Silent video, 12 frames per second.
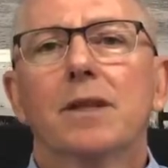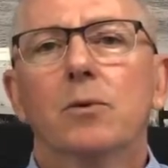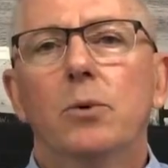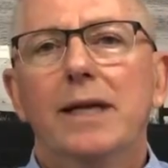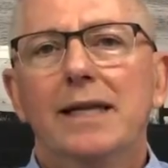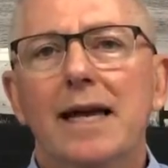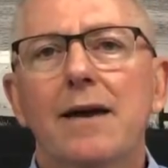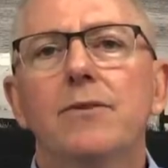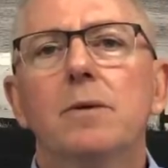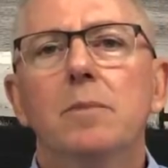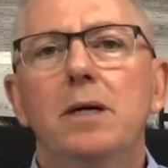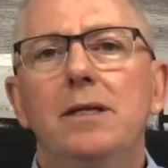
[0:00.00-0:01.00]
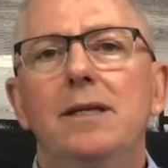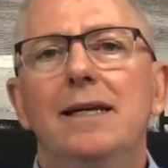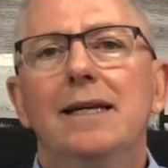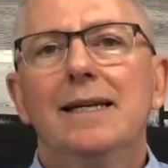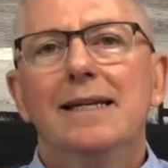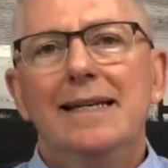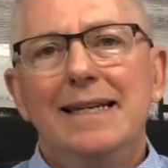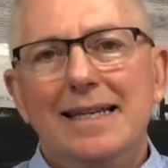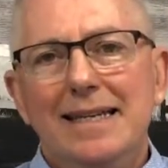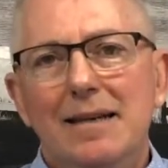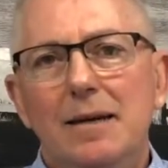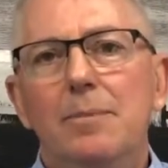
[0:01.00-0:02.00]
We can have the meeting,
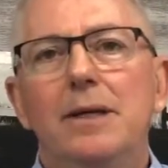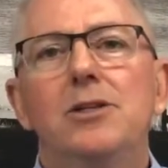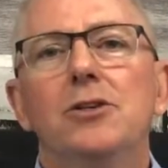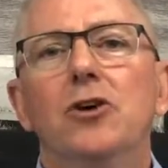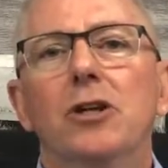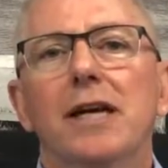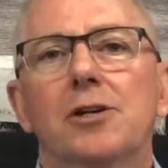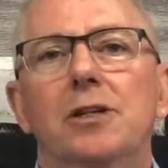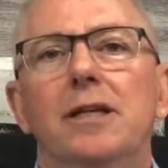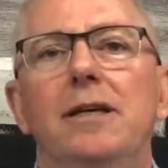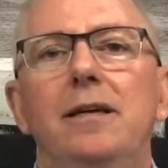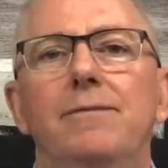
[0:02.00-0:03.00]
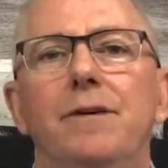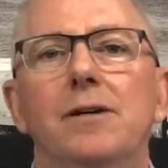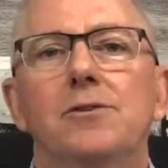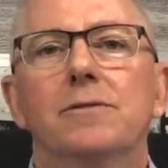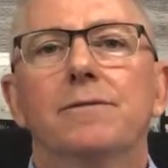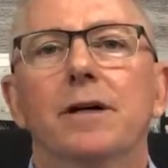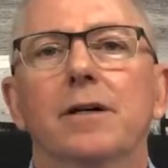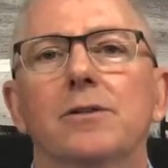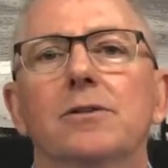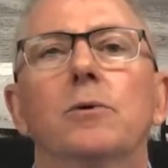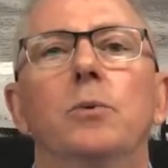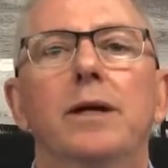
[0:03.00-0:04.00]
but you're not actually here face to
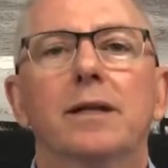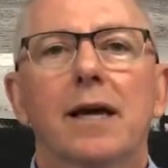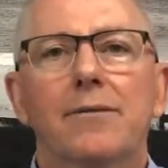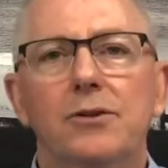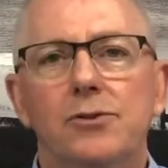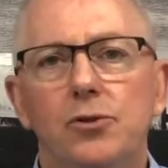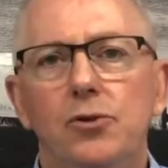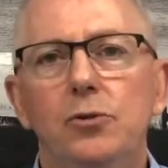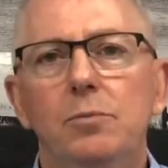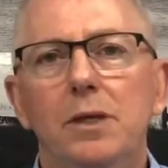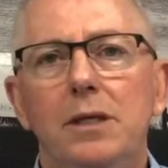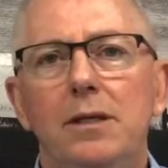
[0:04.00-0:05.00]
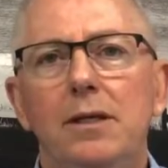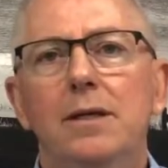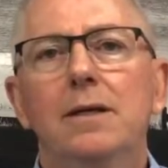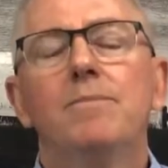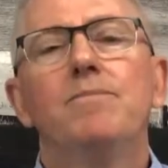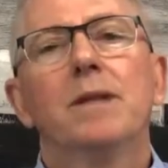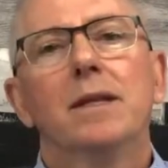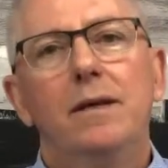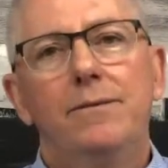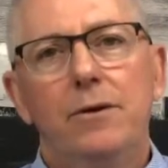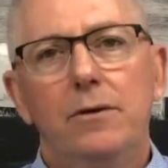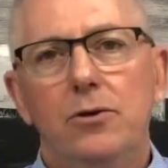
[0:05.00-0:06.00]
face. We can have a Zoom meeting.
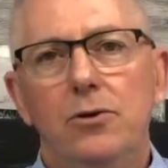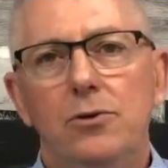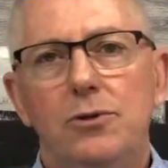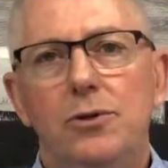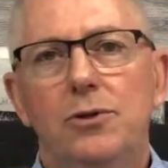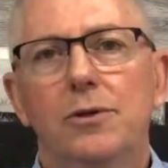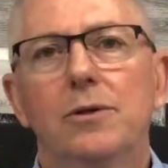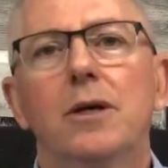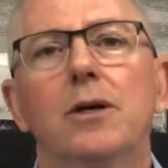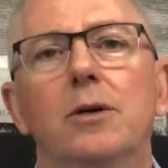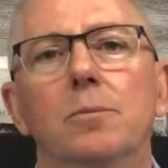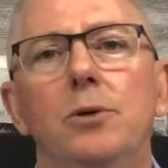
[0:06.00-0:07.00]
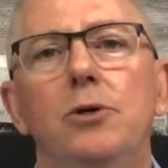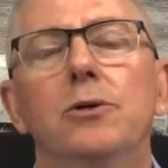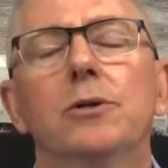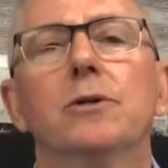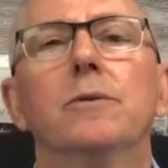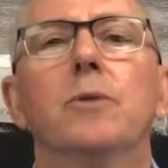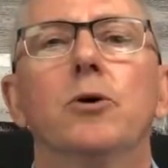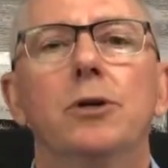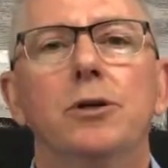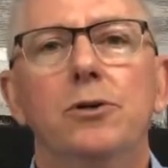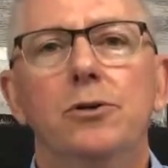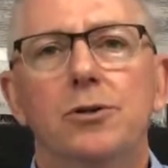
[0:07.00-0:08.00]
If you use your computer or you
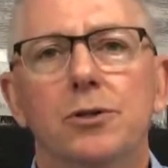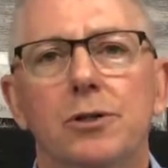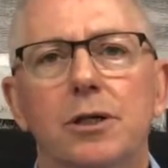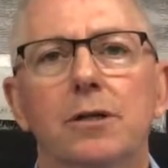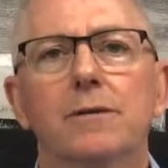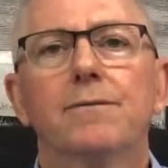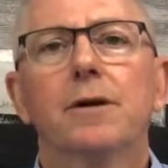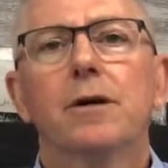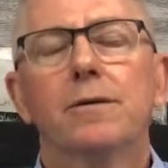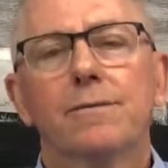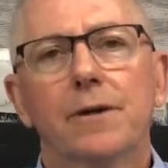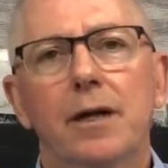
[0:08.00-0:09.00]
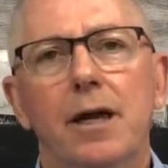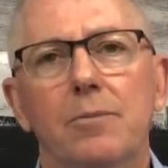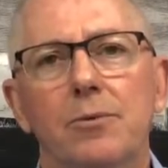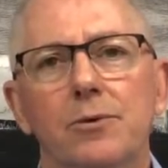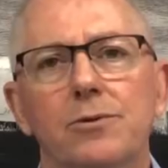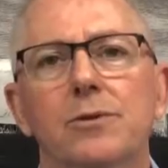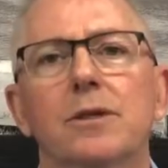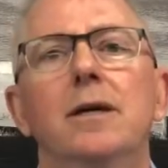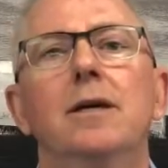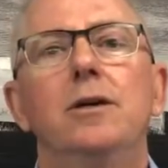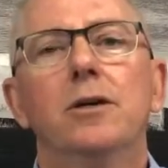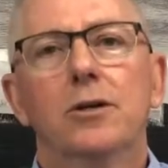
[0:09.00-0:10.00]
use your telephone for cameras,
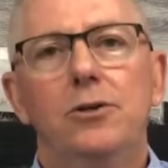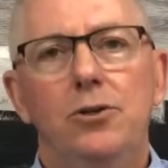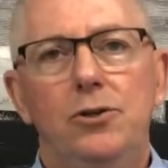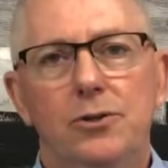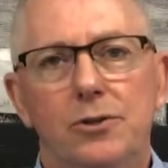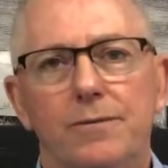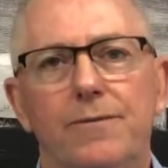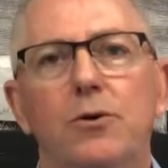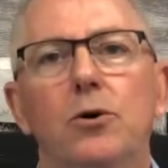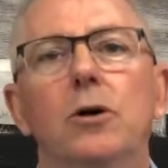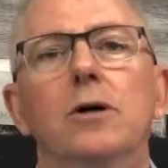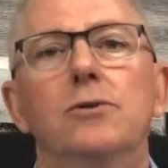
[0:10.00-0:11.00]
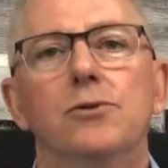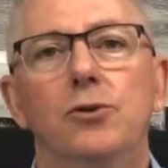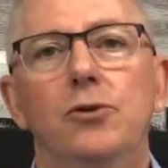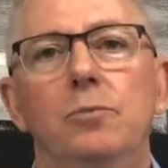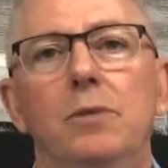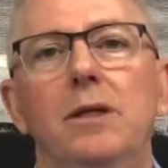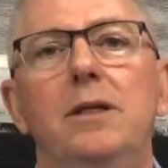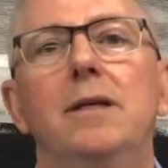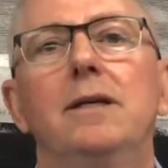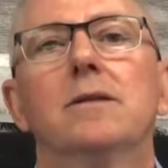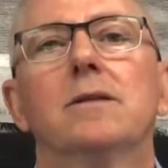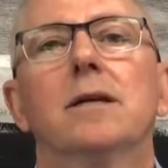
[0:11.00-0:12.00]
you can use it for Zoom
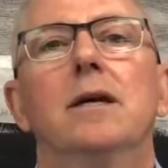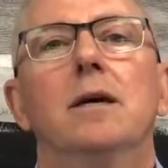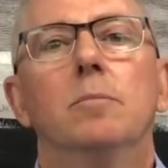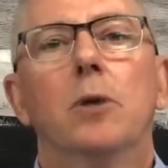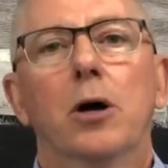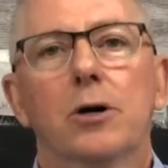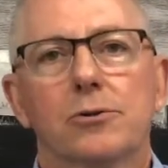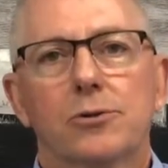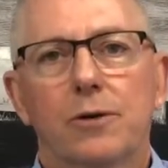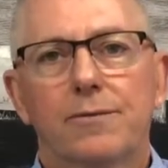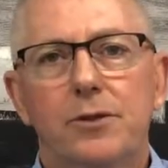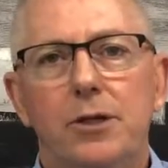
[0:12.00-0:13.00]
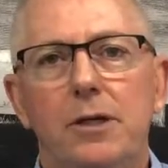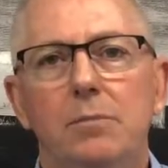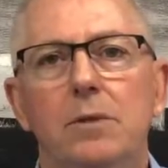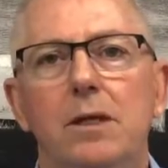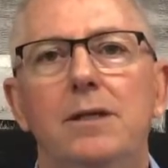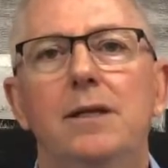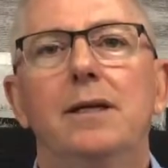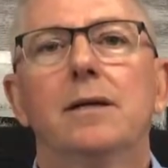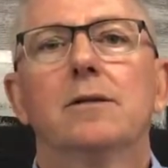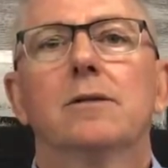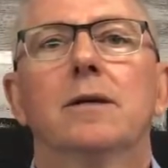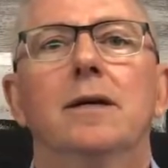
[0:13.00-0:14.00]
meetings, Microsoft Teams
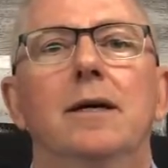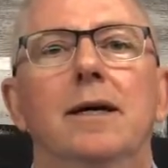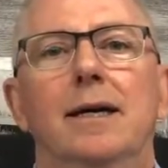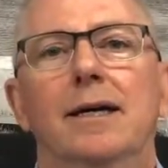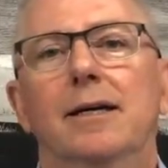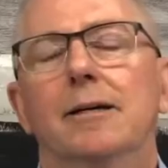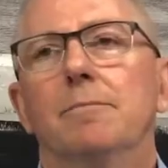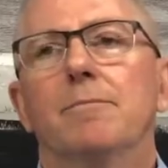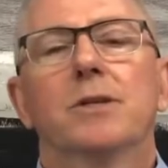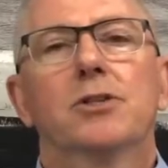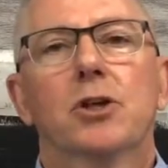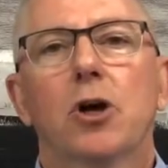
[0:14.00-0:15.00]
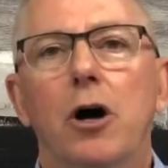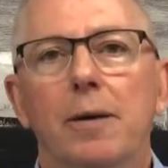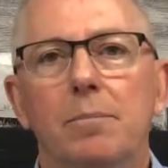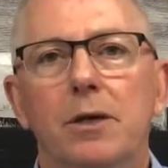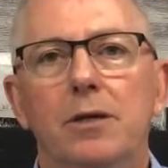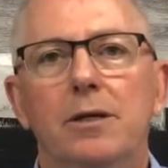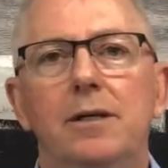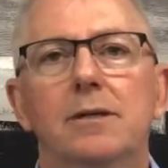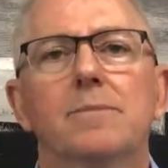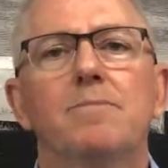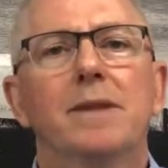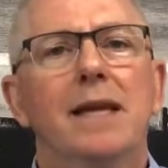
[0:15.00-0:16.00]
meetings, Skype meetings,
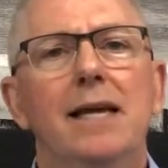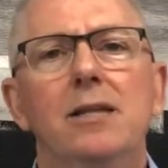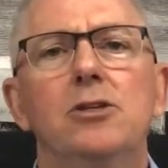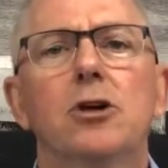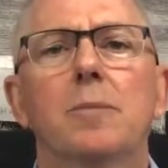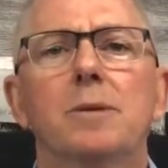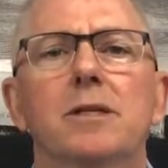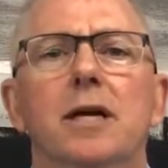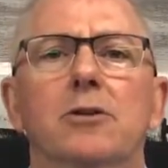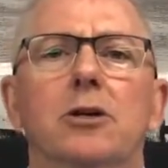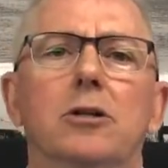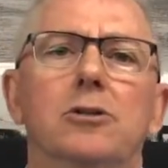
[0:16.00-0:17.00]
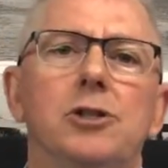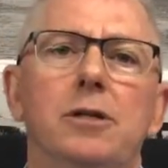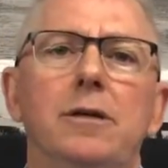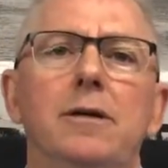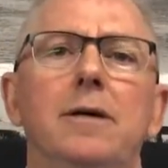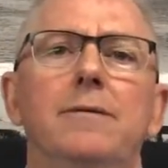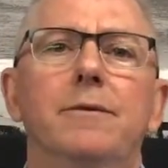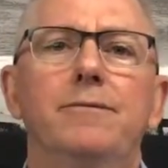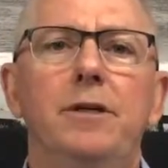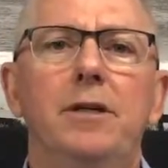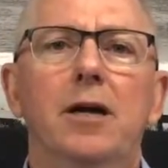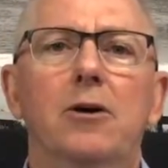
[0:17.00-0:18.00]
any type of technology for
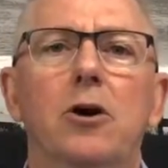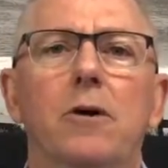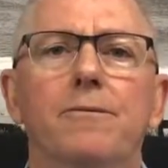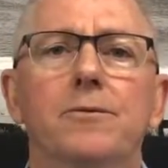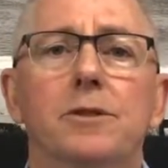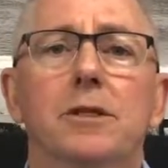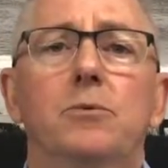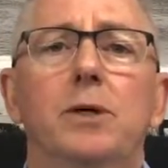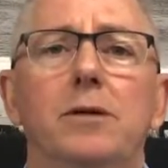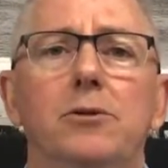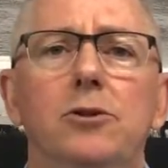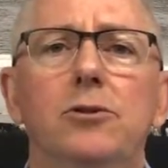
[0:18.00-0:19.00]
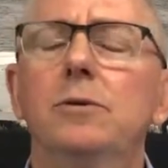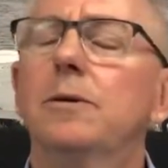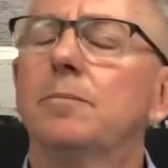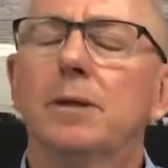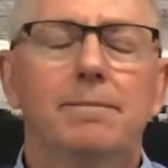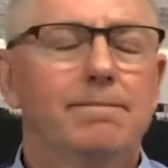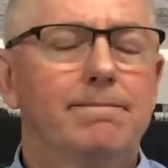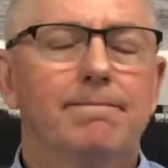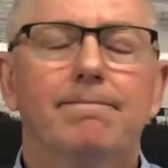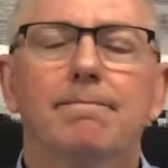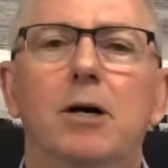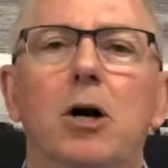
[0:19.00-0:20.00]
video conferencing we can do, but
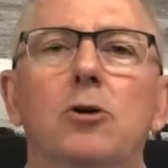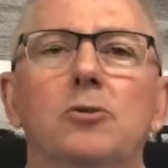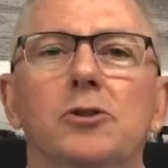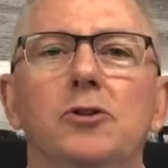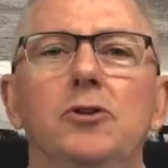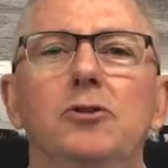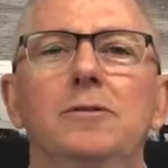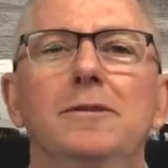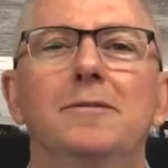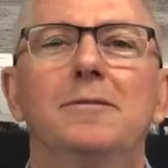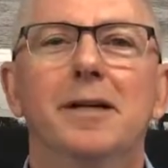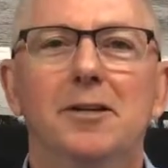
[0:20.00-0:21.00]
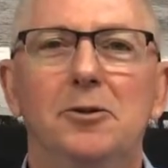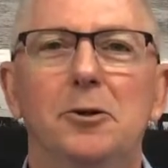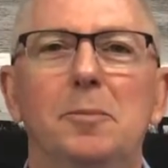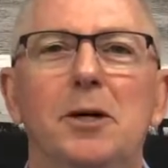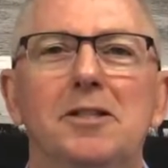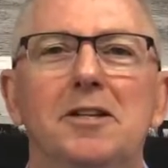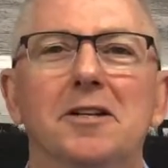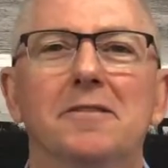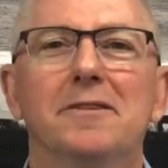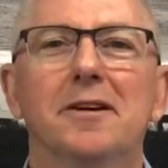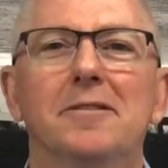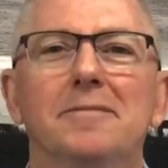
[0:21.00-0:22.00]
old school, we can do it by
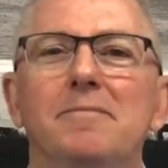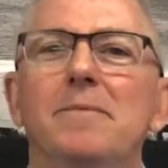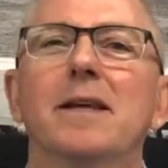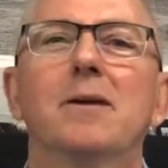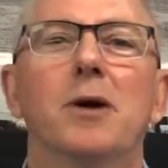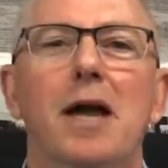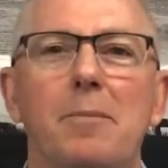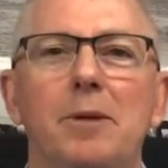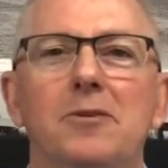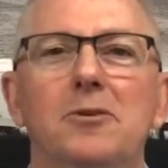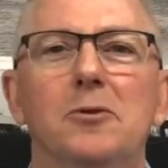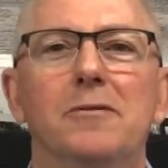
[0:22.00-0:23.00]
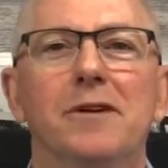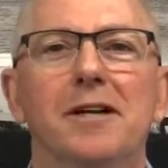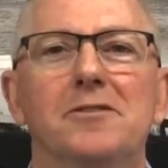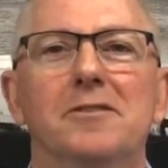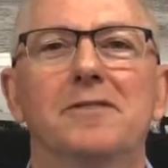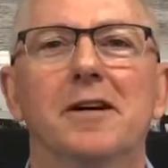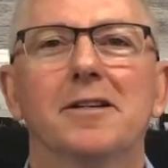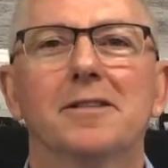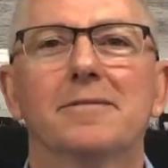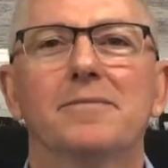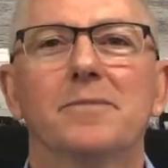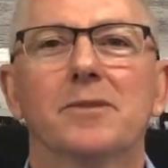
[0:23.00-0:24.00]
telephone, and we're happy to do it face to face.
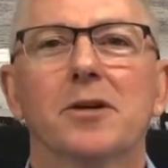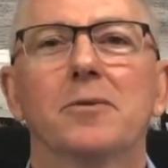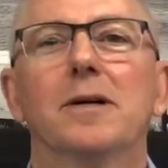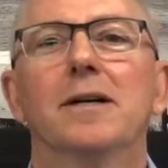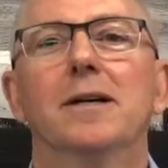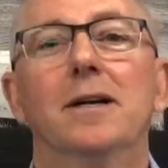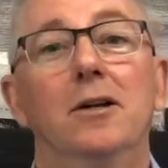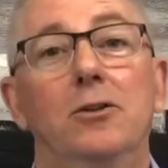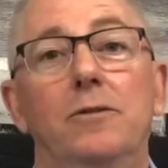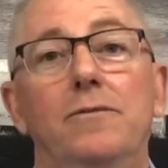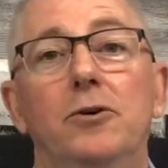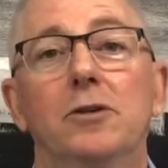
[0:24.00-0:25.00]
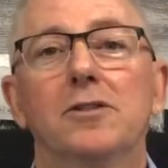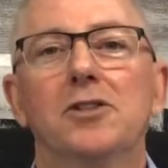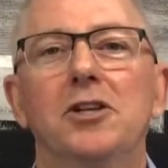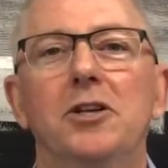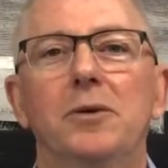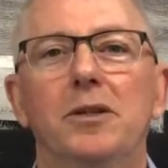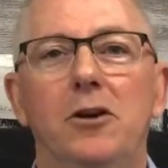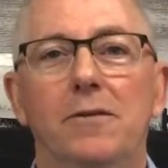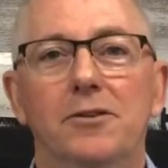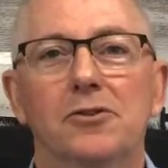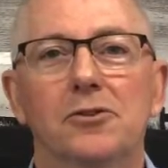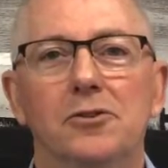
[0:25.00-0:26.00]
So look forward to seeing you in the
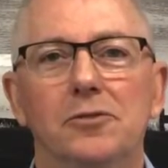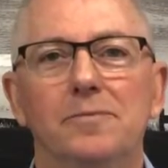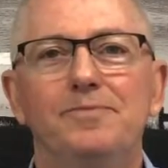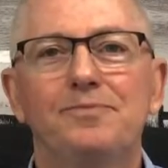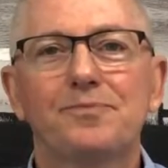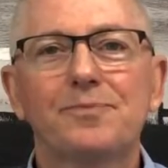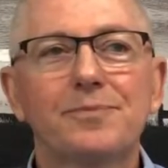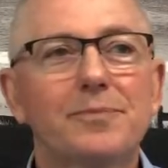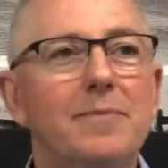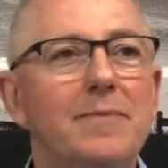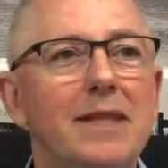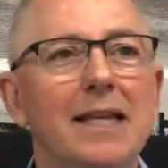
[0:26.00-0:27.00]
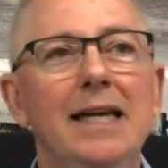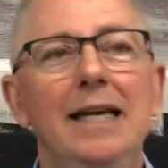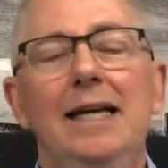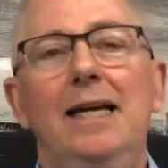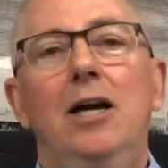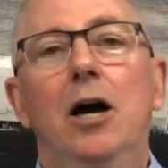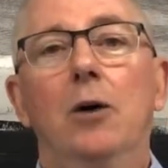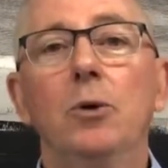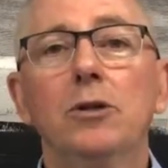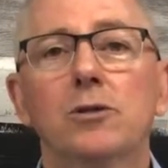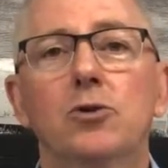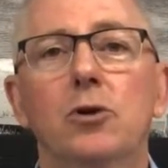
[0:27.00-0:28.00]
office soon. I
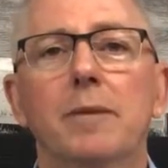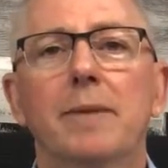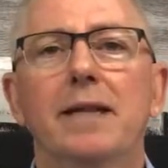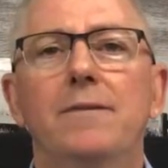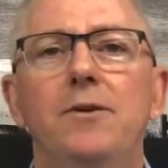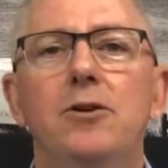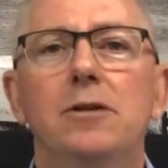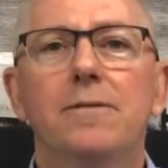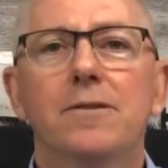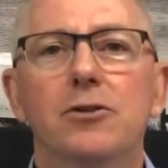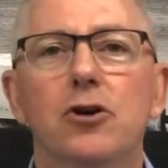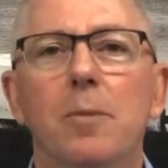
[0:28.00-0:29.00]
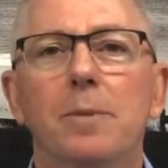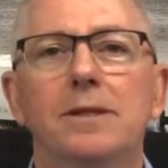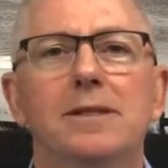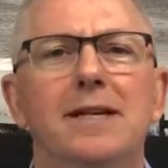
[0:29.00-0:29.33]
want to talk about a few different topics.